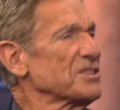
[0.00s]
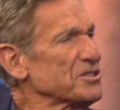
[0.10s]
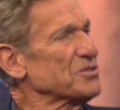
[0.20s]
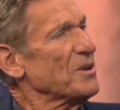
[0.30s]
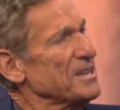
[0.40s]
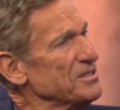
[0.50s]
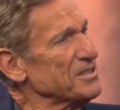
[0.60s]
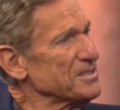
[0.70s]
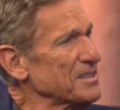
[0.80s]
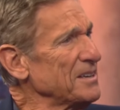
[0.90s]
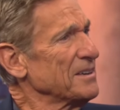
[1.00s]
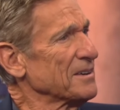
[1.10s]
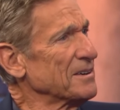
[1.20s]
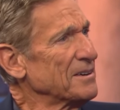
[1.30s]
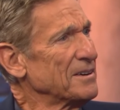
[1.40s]
the strangest thing
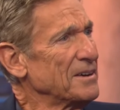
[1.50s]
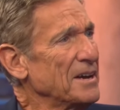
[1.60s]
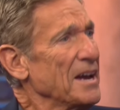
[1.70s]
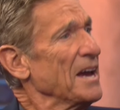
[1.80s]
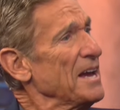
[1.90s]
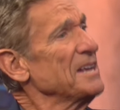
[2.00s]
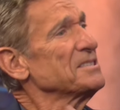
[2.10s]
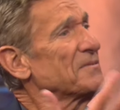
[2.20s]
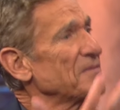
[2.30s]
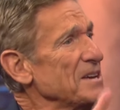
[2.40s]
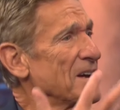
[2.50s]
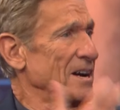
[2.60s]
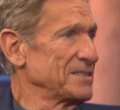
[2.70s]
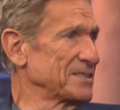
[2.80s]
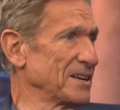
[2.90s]
his
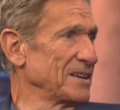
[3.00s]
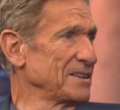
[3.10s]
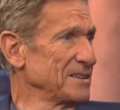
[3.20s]
fiance,